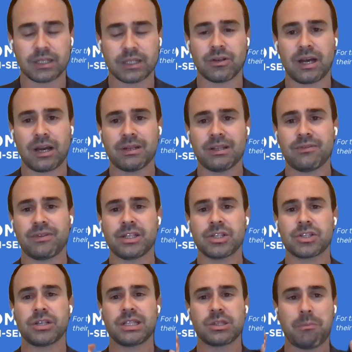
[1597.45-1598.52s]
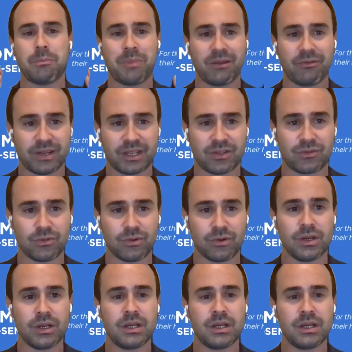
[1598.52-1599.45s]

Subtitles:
The IRA definition is a perfect tool,